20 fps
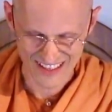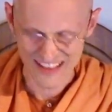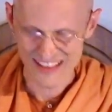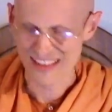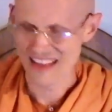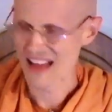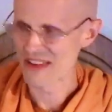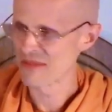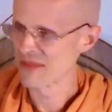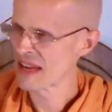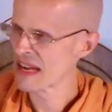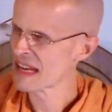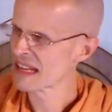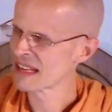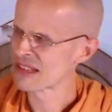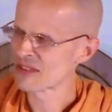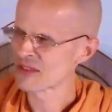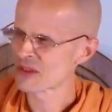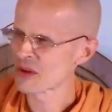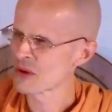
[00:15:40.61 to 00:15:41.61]
that veil
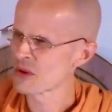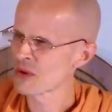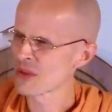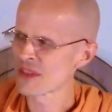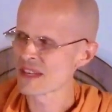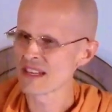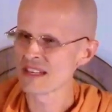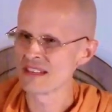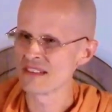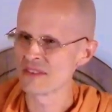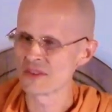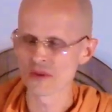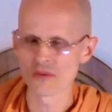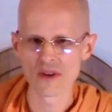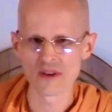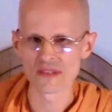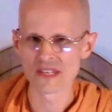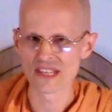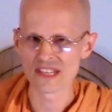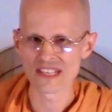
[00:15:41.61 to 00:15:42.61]
is so thin, so
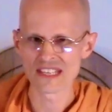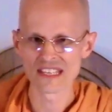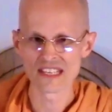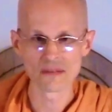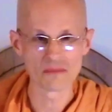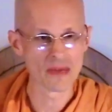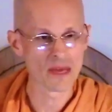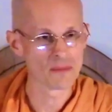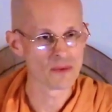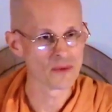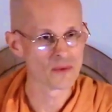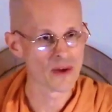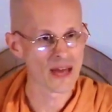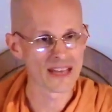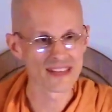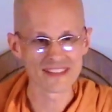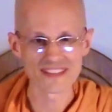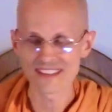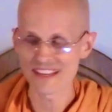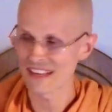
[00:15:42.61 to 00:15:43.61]
very thin, it may be
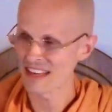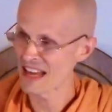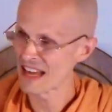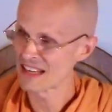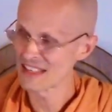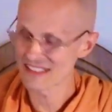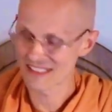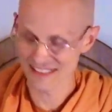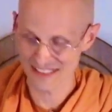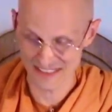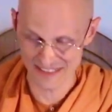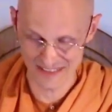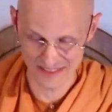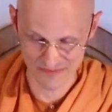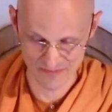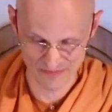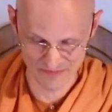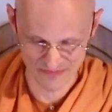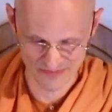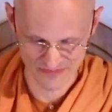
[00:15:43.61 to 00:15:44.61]
rent at any time.